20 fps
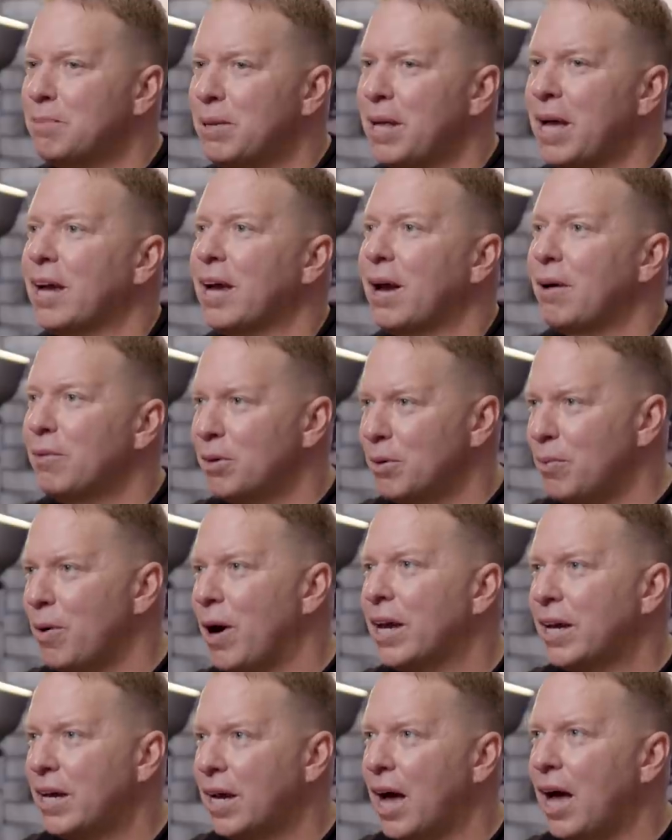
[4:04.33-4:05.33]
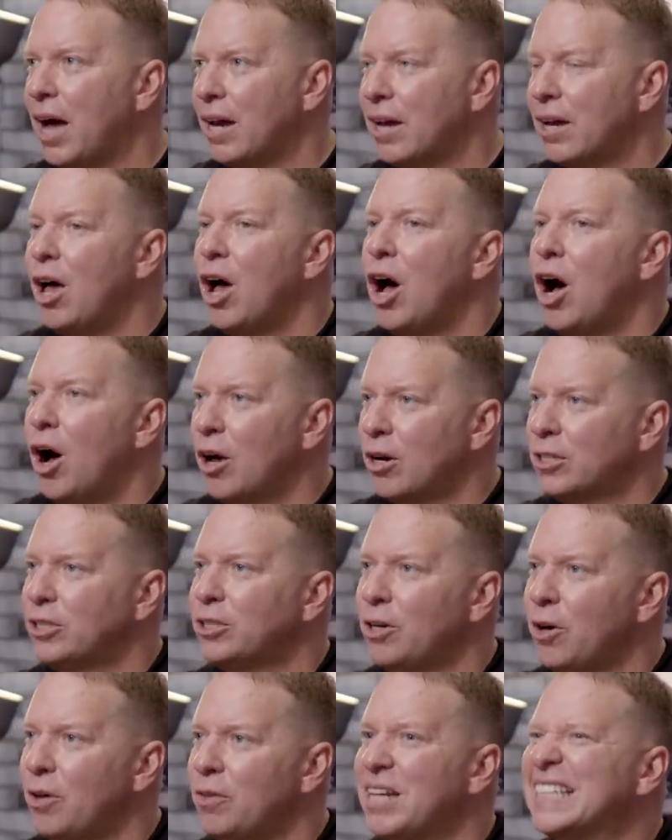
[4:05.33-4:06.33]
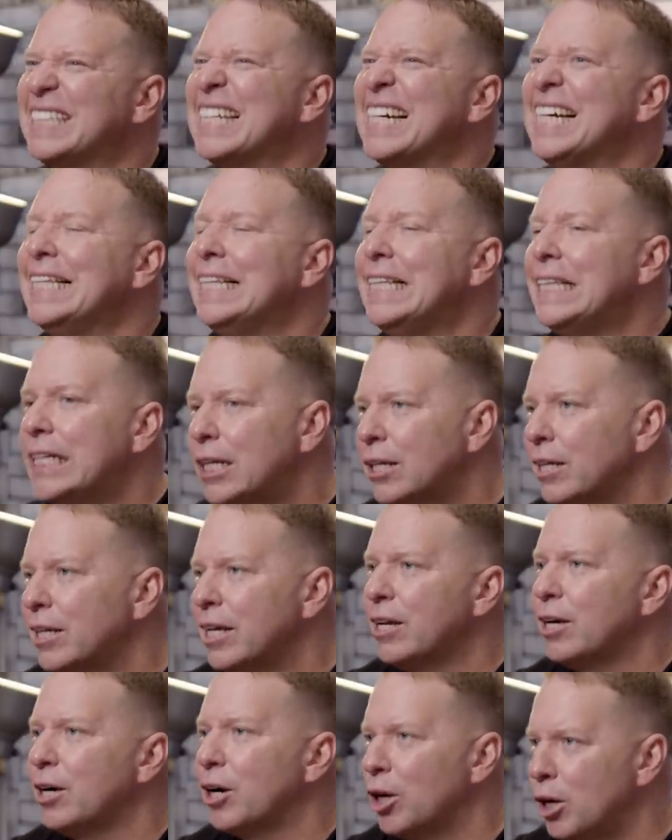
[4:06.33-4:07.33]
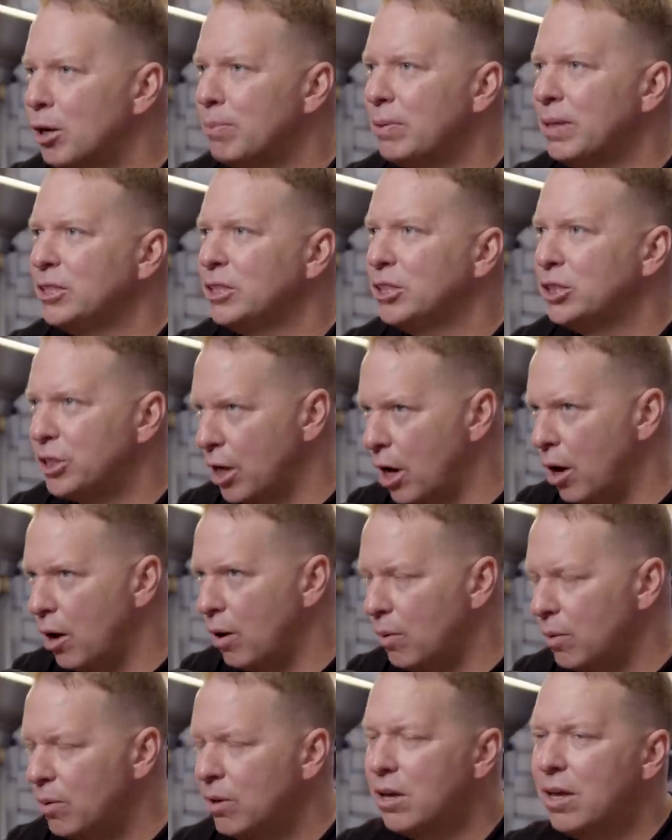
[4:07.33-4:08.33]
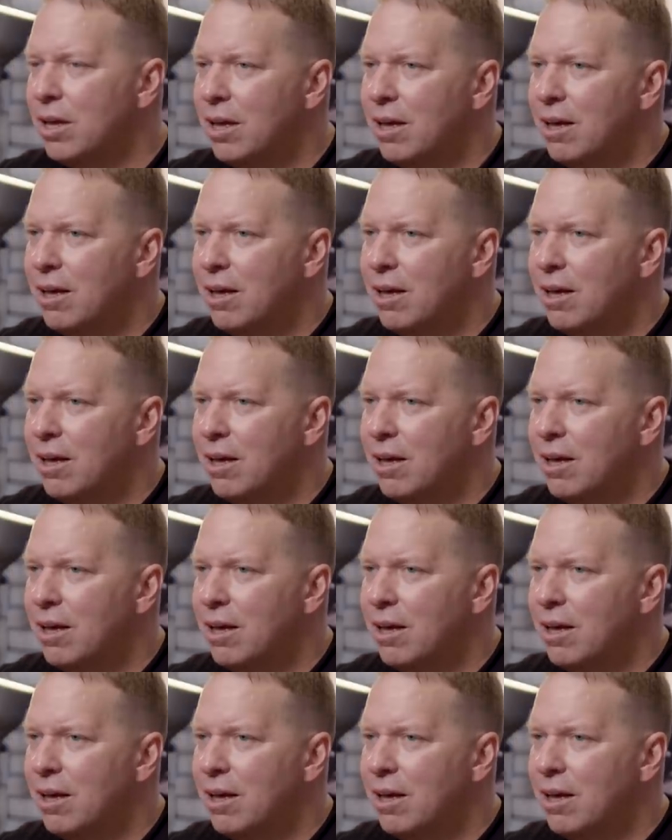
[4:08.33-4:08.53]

a black guy with a white guy on a show that's clearly an urban show.